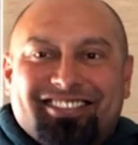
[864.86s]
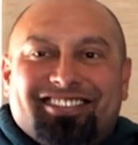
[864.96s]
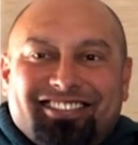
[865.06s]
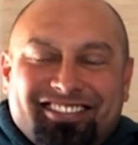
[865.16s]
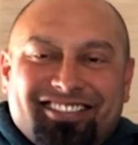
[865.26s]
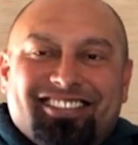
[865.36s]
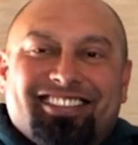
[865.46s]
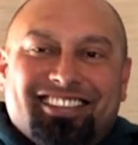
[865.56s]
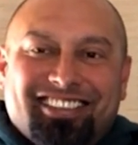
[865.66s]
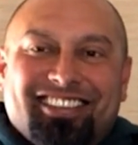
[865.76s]

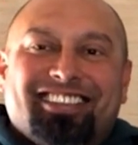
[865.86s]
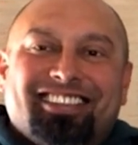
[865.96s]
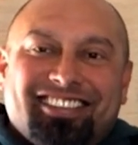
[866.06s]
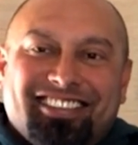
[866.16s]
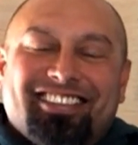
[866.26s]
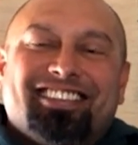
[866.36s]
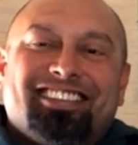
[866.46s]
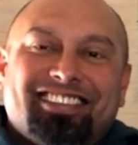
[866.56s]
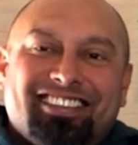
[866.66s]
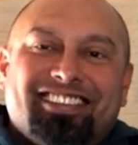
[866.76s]

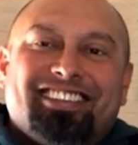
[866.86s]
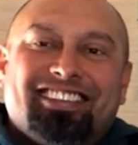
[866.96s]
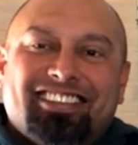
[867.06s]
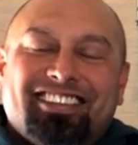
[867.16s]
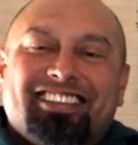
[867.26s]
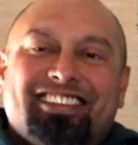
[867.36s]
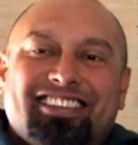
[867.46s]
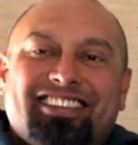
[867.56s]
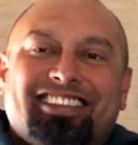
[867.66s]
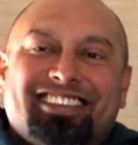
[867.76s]

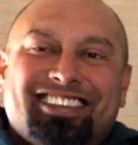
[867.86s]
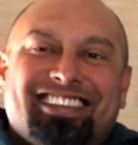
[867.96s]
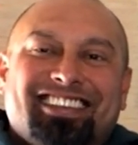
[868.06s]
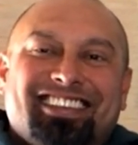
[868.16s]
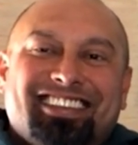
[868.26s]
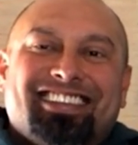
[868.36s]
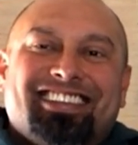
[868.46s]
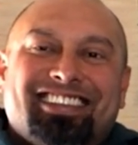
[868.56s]
[no speech]